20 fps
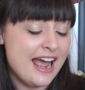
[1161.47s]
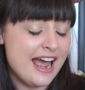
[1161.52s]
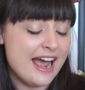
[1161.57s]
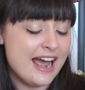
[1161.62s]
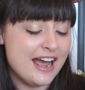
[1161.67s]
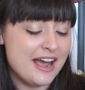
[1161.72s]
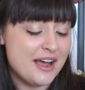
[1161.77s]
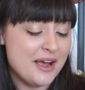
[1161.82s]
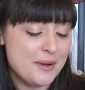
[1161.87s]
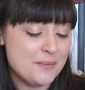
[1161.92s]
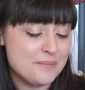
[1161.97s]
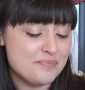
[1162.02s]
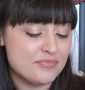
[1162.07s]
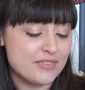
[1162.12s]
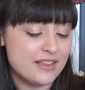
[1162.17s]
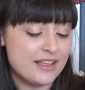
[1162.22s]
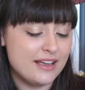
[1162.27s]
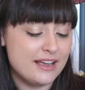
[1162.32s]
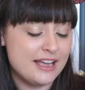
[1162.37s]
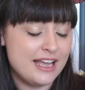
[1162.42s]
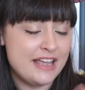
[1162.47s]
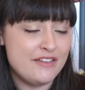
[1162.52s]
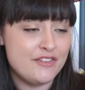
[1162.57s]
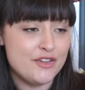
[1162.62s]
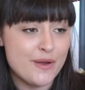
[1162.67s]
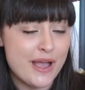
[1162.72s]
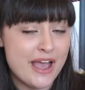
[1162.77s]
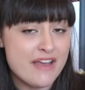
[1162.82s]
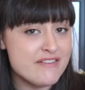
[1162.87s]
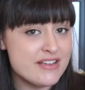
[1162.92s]
Um, if
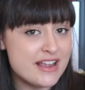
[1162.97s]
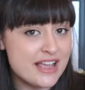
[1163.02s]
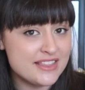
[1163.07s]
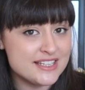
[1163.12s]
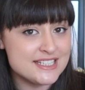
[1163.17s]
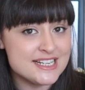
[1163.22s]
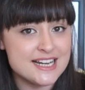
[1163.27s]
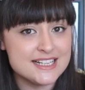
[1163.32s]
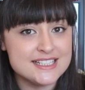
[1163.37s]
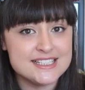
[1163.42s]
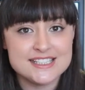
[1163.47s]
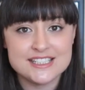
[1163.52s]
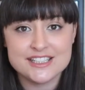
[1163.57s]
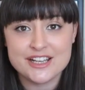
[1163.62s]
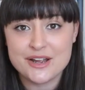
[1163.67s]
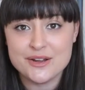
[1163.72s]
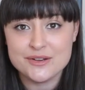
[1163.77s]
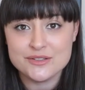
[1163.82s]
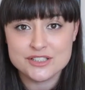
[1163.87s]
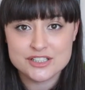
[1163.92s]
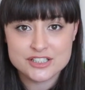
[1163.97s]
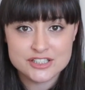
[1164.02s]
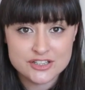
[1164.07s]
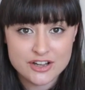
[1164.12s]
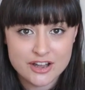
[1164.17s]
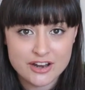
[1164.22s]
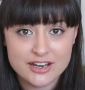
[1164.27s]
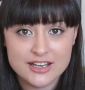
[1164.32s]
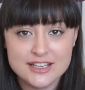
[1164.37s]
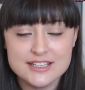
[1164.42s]
you ever get the chance to go to
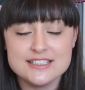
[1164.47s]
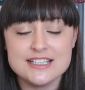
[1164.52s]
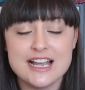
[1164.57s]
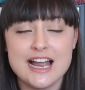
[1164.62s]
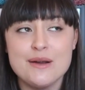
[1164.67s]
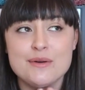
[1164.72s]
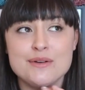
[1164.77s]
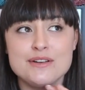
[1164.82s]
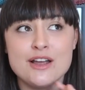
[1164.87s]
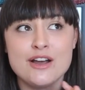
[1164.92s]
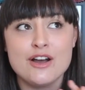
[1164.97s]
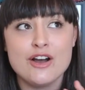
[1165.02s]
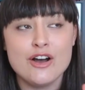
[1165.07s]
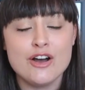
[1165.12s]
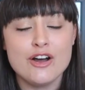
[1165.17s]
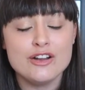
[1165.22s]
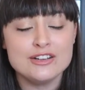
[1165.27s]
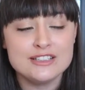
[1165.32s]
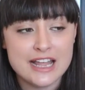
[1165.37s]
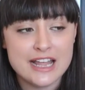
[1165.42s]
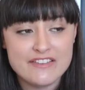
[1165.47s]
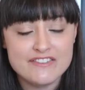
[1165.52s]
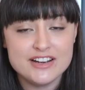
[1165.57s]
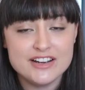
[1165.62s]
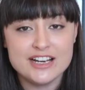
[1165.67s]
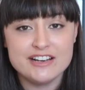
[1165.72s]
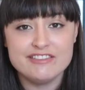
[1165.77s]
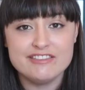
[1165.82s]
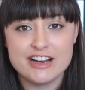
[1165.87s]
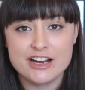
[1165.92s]
Scotland, I would
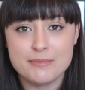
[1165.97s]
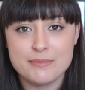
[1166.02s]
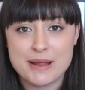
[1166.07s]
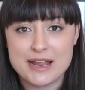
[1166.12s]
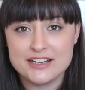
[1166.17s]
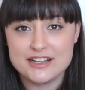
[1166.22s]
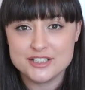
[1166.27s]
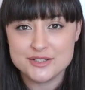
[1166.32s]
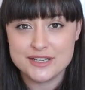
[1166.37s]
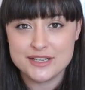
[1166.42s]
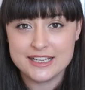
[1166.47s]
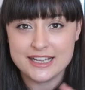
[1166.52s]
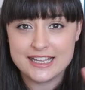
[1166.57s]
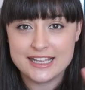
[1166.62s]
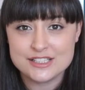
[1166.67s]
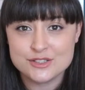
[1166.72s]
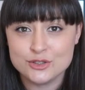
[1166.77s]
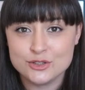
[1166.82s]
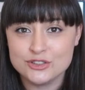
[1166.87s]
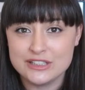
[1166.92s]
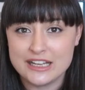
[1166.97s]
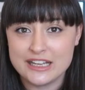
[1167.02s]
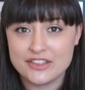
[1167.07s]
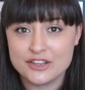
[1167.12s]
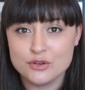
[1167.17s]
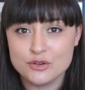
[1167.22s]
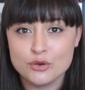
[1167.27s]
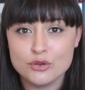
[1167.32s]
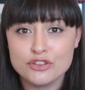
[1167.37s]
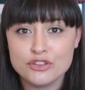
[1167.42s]
definitely recommend doing. It's called like
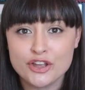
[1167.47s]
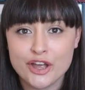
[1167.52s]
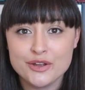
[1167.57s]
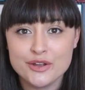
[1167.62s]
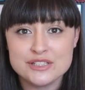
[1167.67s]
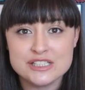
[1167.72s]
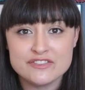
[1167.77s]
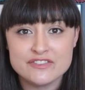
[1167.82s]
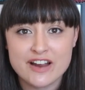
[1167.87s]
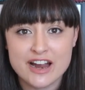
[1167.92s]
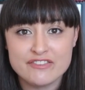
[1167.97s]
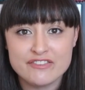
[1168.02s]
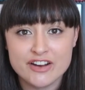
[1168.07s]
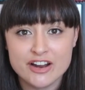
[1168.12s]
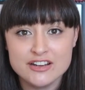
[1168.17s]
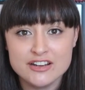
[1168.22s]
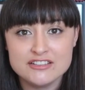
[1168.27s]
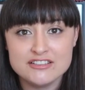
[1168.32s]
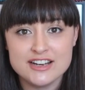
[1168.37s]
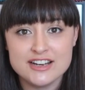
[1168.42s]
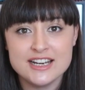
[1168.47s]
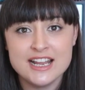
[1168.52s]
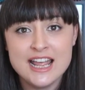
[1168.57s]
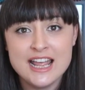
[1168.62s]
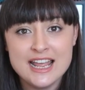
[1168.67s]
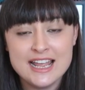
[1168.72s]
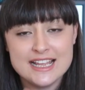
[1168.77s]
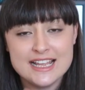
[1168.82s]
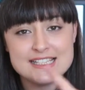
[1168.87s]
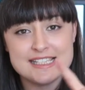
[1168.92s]
the North Coast 500.
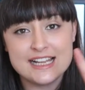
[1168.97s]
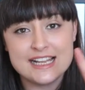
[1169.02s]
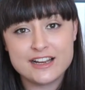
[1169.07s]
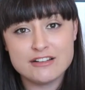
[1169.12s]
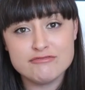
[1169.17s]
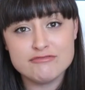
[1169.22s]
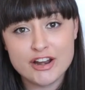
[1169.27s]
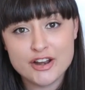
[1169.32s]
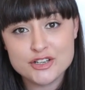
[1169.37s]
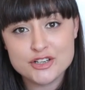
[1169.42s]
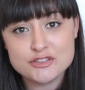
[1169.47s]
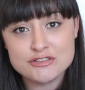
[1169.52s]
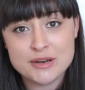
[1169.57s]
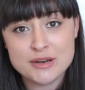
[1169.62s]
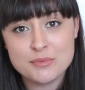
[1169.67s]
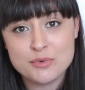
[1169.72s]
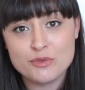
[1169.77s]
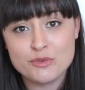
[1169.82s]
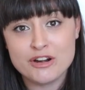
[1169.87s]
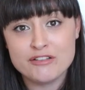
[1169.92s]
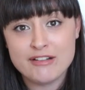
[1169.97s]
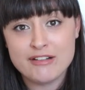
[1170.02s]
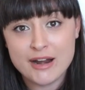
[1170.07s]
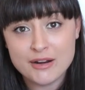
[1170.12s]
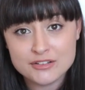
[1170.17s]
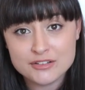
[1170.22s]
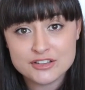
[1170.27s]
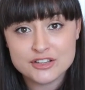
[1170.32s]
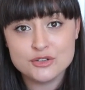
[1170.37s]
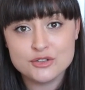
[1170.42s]
It's like a road trip
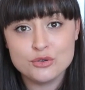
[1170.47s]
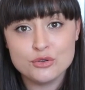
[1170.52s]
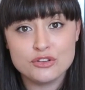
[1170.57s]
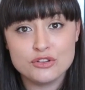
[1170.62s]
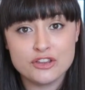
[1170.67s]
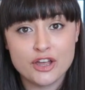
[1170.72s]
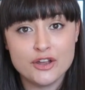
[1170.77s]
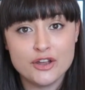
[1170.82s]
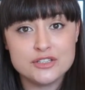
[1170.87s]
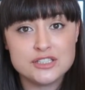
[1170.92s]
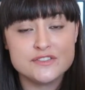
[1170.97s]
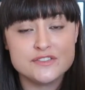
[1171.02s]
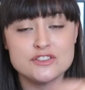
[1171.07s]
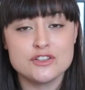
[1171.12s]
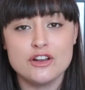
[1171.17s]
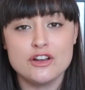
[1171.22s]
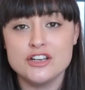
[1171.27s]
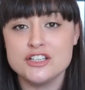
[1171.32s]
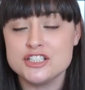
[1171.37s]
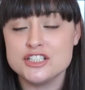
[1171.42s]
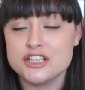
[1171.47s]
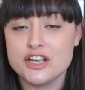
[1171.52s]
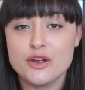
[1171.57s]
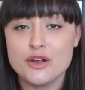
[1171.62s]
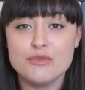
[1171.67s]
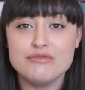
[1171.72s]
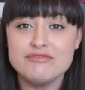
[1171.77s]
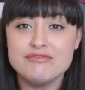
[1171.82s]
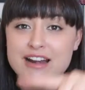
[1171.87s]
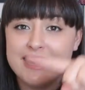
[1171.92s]
around the north coast of Scotland. You
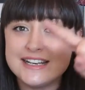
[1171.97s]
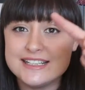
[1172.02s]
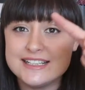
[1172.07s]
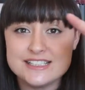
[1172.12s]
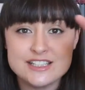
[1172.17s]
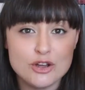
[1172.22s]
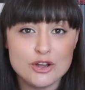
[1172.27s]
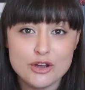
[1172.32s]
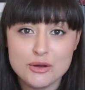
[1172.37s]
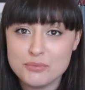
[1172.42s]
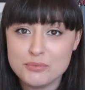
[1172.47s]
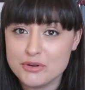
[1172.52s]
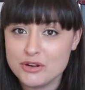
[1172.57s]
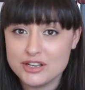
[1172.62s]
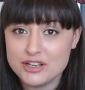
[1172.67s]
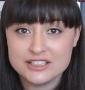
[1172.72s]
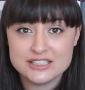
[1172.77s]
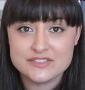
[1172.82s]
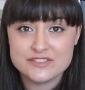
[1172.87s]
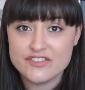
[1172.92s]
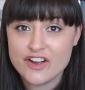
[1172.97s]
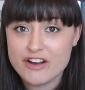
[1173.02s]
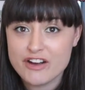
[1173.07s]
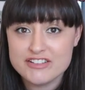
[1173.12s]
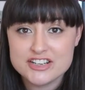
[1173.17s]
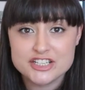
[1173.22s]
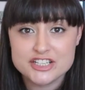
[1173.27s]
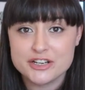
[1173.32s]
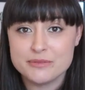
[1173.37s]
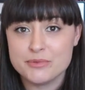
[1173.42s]
go right up as far
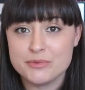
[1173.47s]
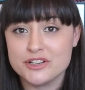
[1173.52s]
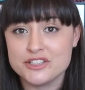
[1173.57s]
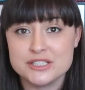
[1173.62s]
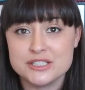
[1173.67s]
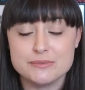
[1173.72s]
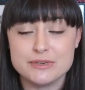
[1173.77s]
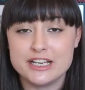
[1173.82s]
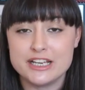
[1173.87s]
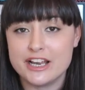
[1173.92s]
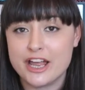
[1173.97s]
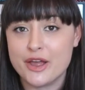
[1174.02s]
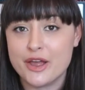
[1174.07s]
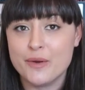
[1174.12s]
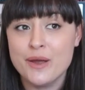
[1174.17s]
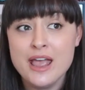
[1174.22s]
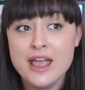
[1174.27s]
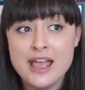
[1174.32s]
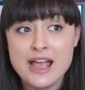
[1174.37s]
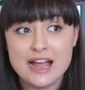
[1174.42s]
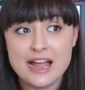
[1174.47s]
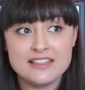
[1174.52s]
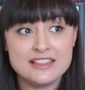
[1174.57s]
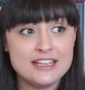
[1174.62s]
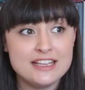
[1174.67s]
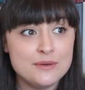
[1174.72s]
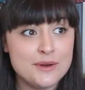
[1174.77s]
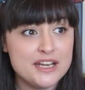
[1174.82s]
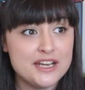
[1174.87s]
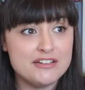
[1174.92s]
as you can possibly go. I
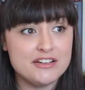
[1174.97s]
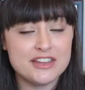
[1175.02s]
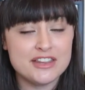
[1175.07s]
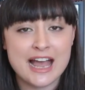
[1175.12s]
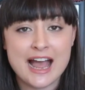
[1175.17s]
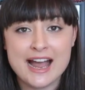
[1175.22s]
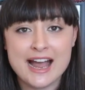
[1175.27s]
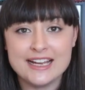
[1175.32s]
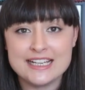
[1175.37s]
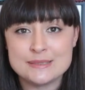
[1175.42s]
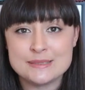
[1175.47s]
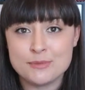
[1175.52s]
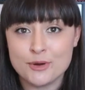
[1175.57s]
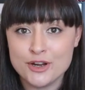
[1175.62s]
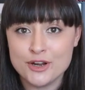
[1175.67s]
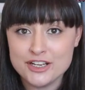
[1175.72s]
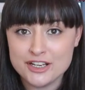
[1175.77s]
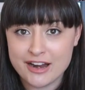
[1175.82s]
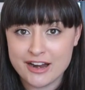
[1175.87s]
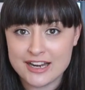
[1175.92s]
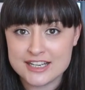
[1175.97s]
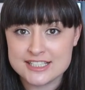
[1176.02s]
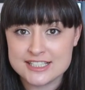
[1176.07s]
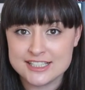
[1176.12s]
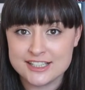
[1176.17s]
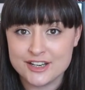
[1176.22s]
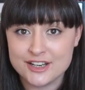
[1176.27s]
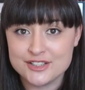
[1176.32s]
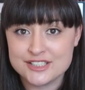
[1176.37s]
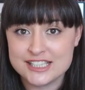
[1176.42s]
think when you're at the highest point, you're
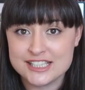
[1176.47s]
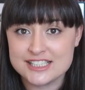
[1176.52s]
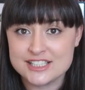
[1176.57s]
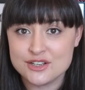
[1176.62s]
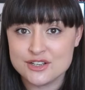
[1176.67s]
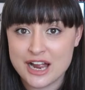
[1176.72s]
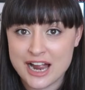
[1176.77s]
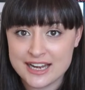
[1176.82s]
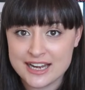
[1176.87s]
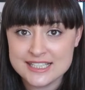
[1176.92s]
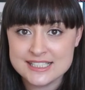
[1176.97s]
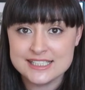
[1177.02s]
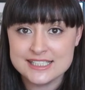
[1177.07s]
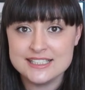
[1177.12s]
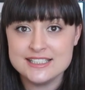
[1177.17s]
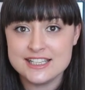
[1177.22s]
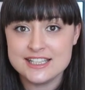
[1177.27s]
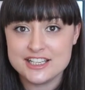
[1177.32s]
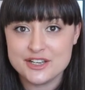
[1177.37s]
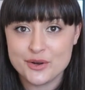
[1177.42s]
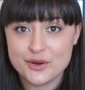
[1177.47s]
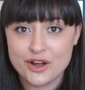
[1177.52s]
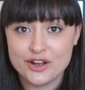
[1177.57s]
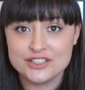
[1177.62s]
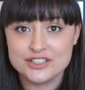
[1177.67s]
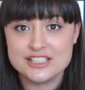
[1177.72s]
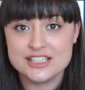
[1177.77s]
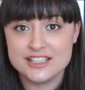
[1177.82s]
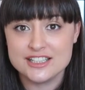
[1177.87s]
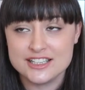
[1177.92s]
actually closer to Iceland than you
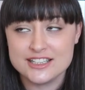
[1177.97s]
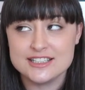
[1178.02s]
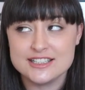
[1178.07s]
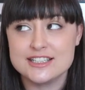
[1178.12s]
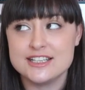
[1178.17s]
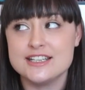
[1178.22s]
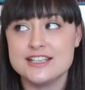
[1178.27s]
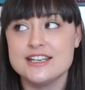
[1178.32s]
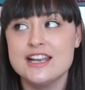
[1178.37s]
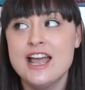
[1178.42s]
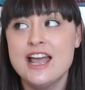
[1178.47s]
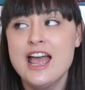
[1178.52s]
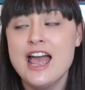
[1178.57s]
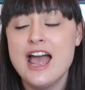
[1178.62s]
are to London.